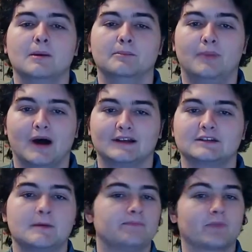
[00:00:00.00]

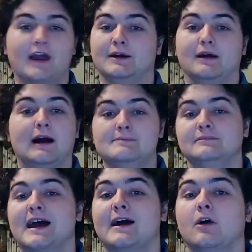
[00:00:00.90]
but
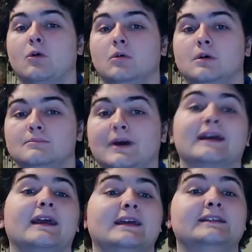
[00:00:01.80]
I'm now,
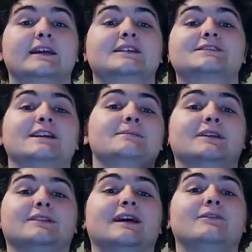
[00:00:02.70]
my
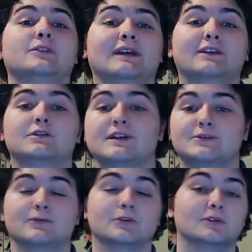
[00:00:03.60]
excitement level increase
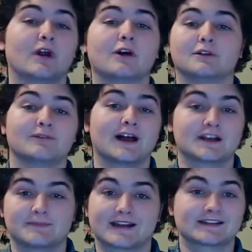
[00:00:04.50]
for Renarin
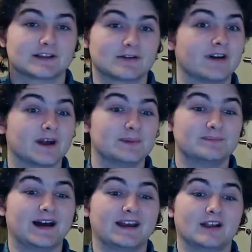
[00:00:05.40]
flashbacks has gone up
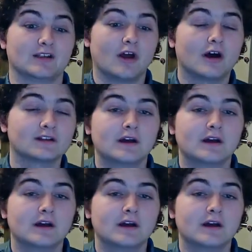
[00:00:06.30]
by a lot.